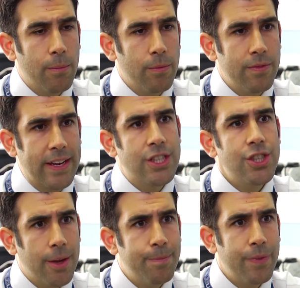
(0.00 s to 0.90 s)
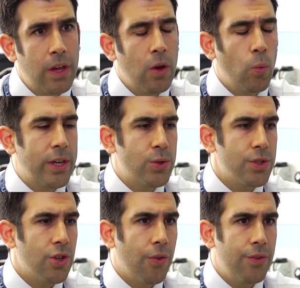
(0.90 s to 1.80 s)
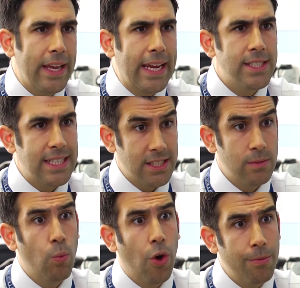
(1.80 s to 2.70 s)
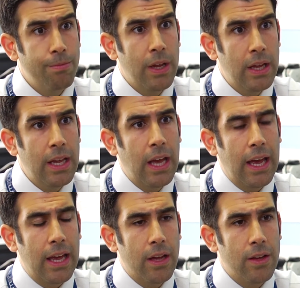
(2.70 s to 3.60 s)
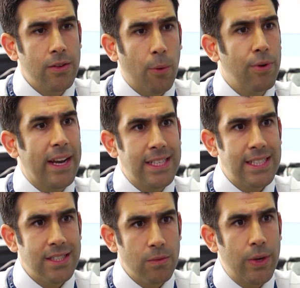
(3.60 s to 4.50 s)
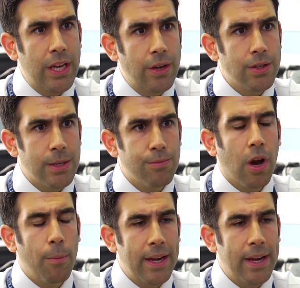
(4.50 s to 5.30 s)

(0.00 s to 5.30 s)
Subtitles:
feature, which was on the System 1 operating system we use in primary